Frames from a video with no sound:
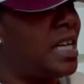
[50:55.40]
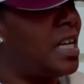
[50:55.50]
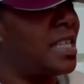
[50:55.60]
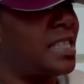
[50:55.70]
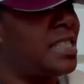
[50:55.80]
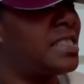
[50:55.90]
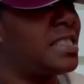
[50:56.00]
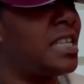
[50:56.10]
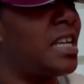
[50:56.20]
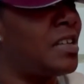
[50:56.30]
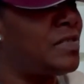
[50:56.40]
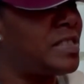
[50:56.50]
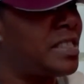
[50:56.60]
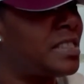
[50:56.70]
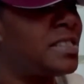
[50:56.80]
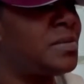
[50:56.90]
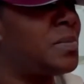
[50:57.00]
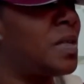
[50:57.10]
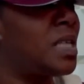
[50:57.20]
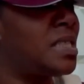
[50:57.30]
I get into that. Everything is
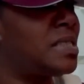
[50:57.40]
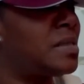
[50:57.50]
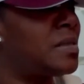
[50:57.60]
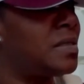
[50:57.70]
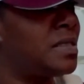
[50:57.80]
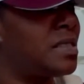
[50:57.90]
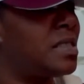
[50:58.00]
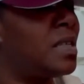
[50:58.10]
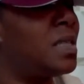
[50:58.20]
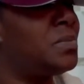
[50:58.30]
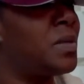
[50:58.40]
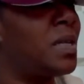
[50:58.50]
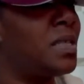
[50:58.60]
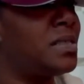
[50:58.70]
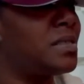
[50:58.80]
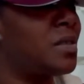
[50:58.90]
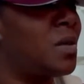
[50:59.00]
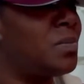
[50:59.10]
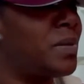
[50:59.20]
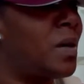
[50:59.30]
mine. It's a God mind,
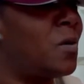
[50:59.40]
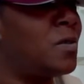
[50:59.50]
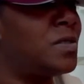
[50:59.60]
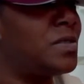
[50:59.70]
God power